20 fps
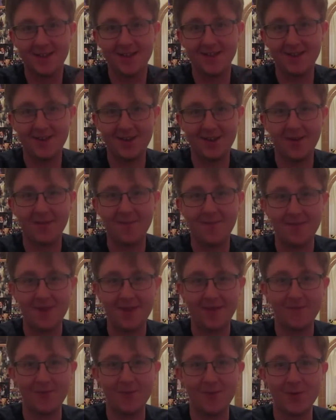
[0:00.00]
you know,
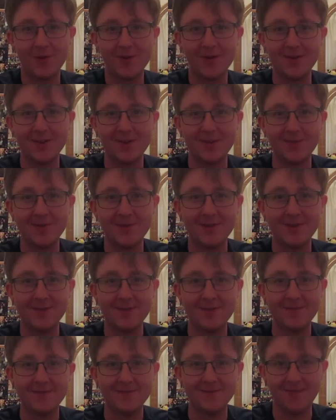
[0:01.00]
if you weren't
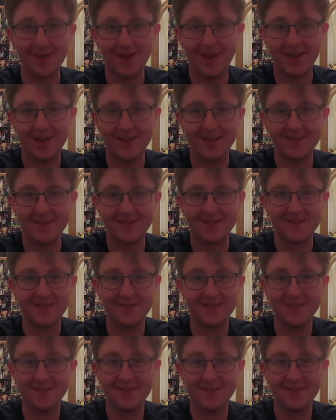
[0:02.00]
doing raids,